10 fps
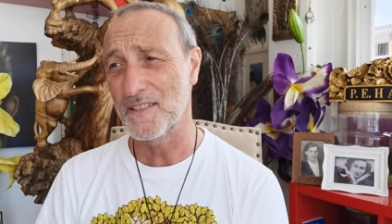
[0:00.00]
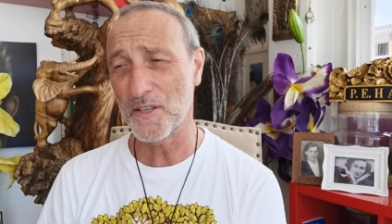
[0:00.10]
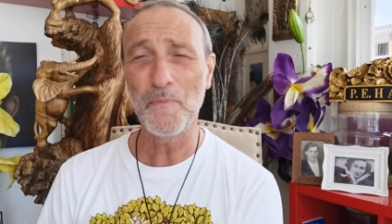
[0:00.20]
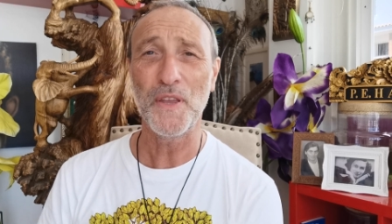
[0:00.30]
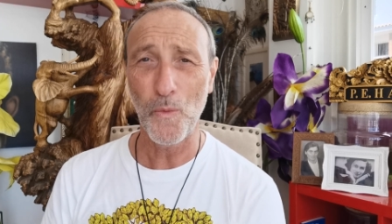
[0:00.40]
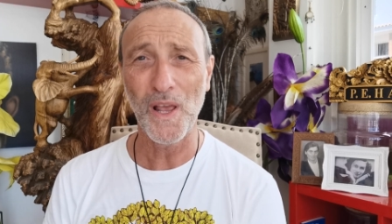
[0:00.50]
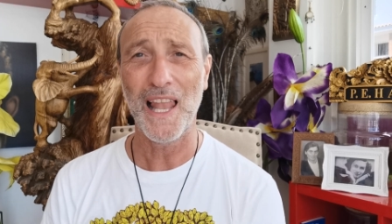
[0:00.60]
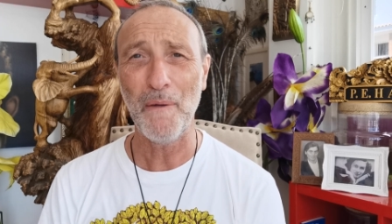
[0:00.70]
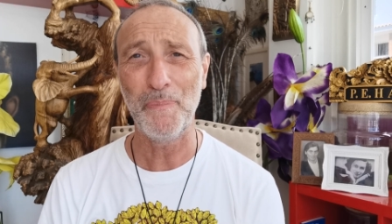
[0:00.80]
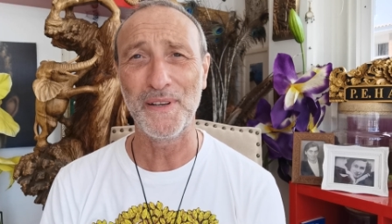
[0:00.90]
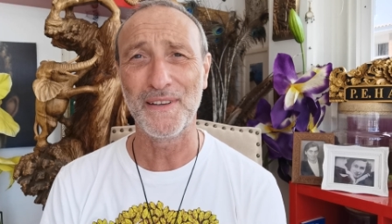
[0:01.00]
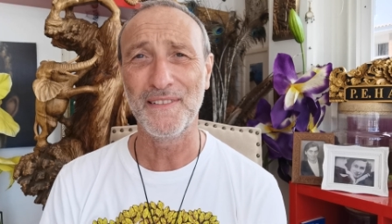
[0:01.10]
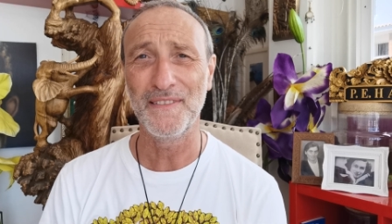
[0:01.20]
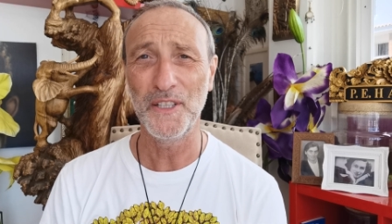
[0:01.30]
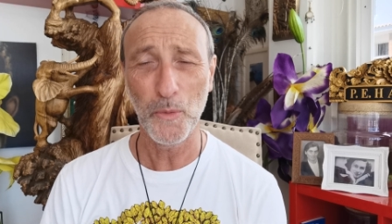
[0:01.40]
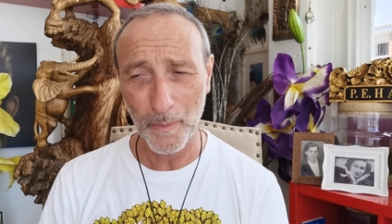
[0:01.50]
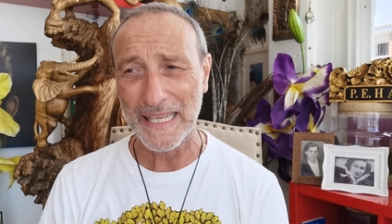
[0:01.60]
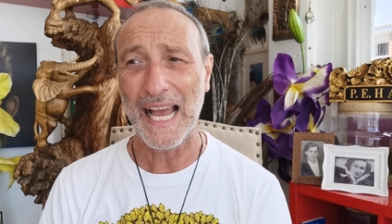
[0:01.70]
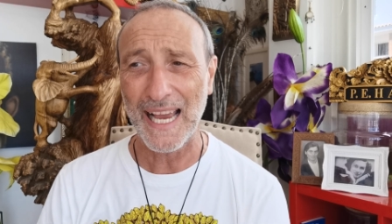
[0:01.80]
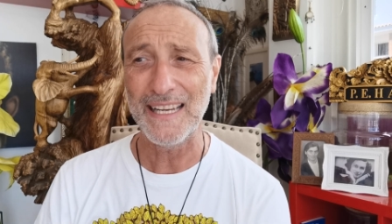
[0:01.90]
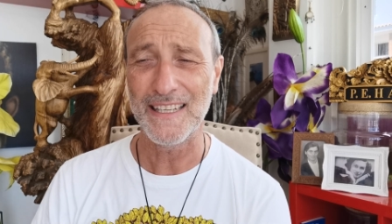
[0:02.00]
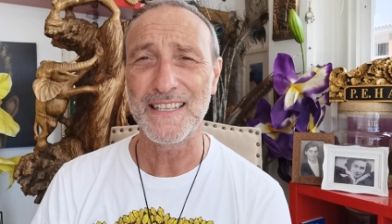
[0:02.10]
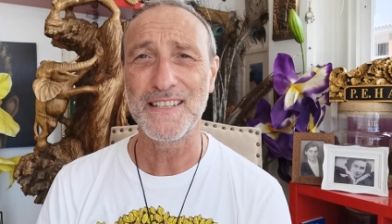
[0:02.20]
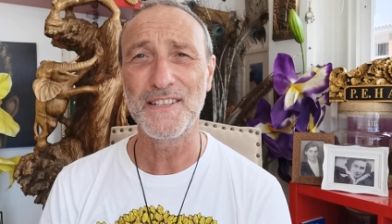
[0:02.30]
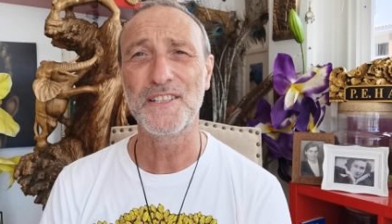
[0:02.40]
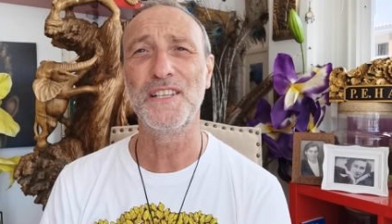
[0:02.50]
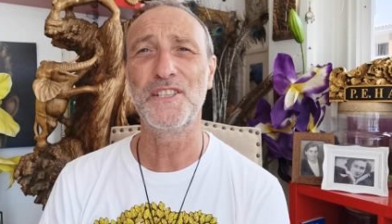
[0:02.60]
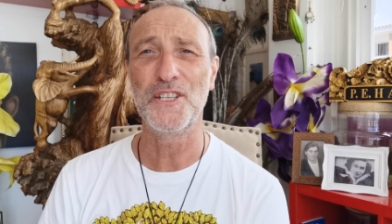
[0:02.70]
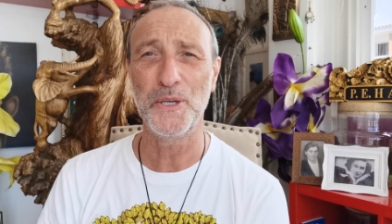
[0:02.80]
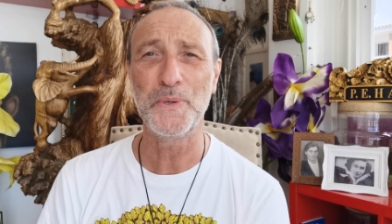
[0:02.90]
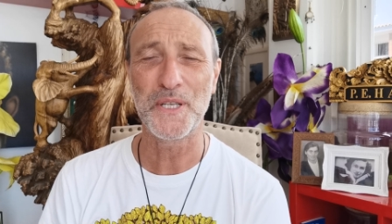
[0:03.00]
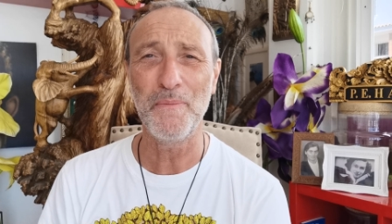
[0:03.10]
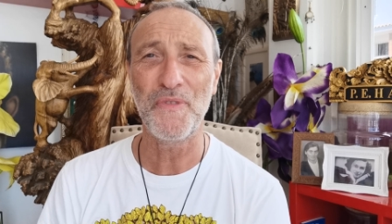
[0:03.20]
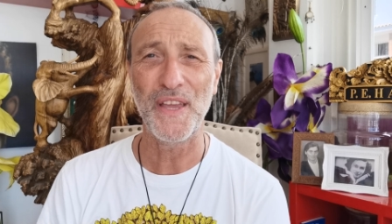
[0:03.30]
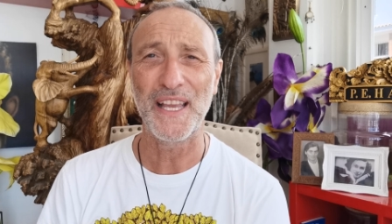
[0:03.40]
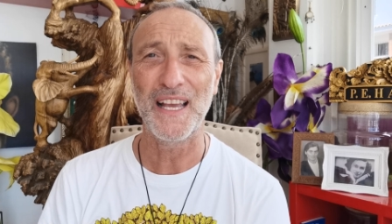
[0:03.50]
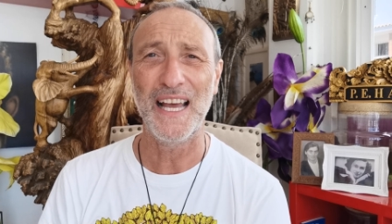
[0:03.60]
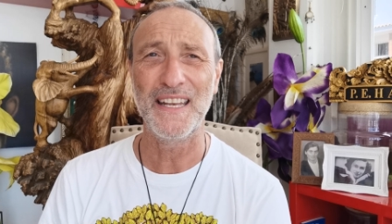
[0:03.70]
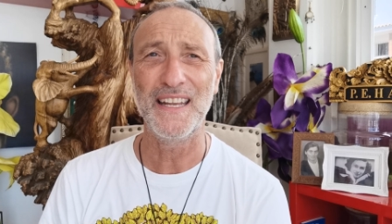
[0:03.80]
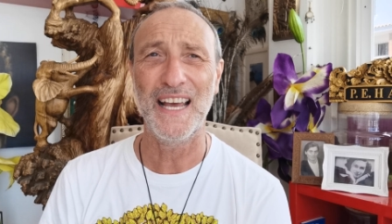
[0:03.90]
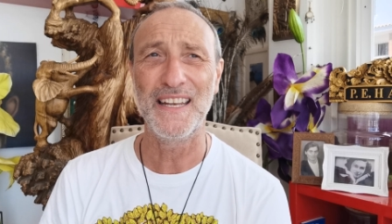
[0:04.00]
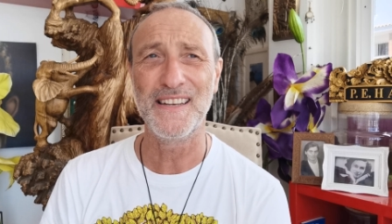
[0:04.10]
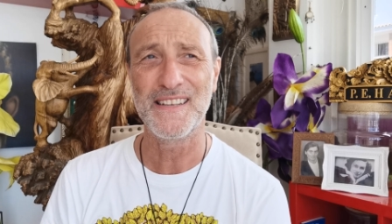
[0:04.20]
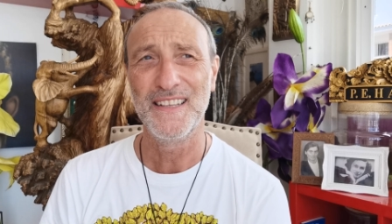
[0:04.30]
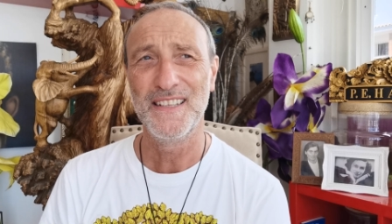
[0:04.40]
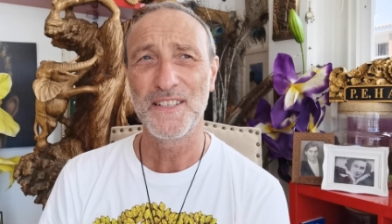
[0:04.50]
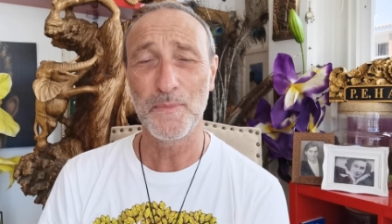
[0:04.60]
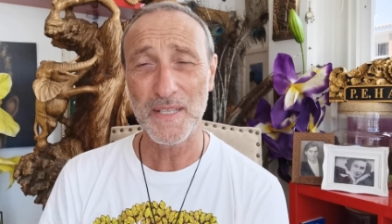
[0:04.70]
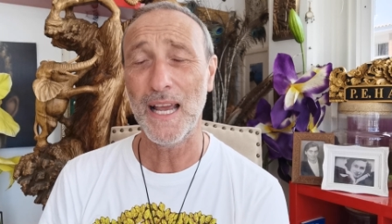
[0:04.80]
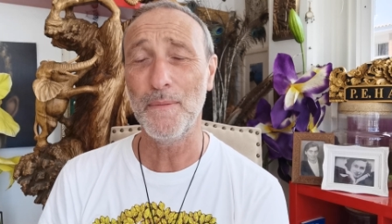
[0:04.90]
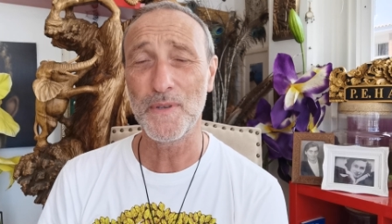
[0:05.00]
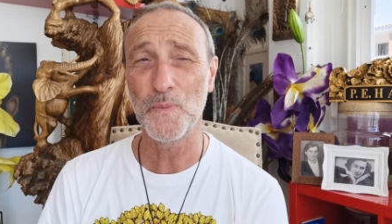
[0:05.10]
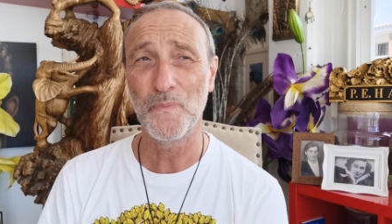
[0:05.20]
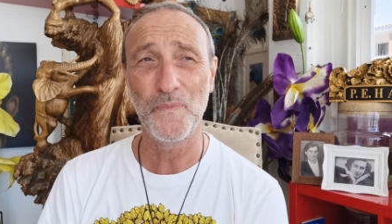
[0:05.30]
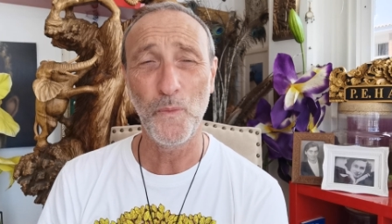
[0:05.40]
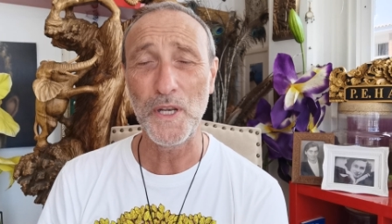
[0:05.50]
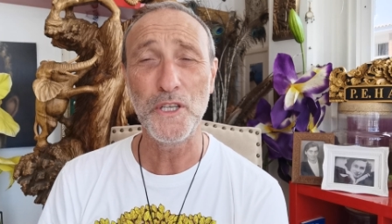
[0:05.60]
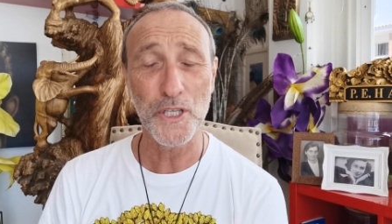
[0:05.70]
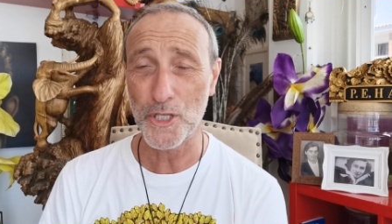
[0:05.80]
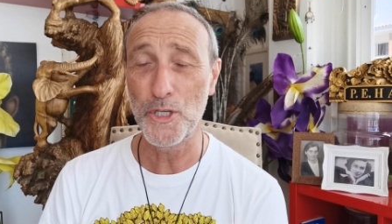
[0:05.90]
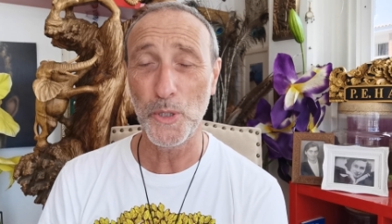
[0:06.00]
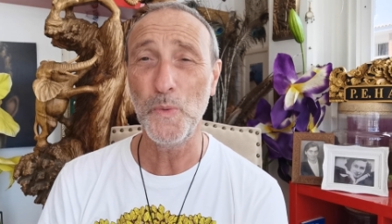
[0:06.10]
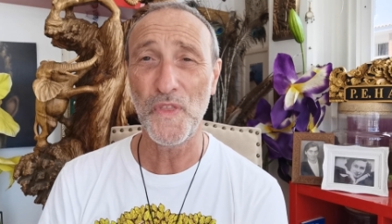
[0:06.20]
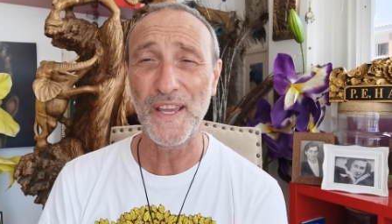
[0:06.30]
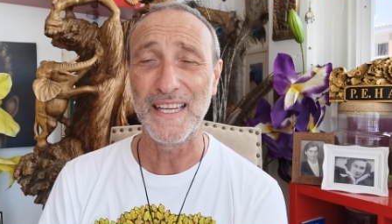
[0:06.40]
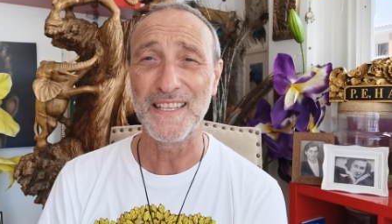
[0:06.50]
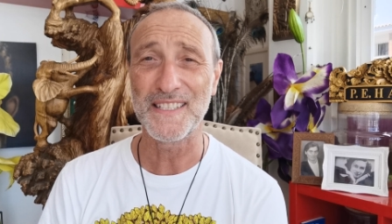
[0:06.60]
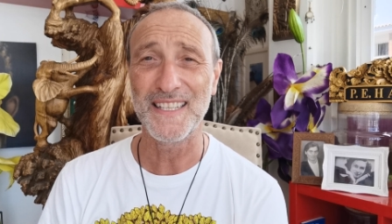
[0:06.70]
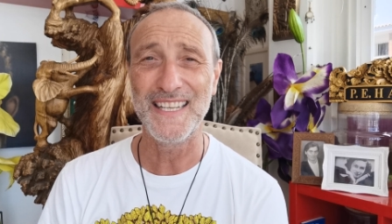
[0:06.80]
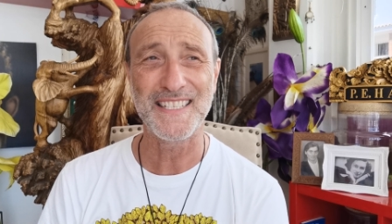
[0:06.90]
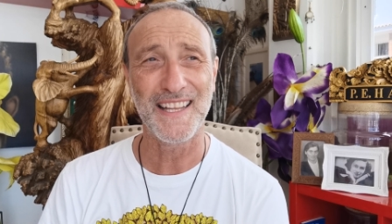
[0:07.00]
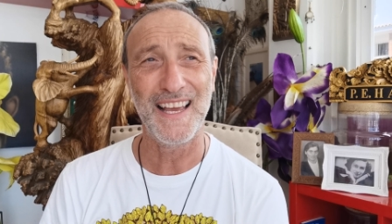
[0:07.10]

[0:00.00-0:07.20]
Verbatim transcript: something will happen. You will be guided to, to do something. And and sometimes when you just do things, it's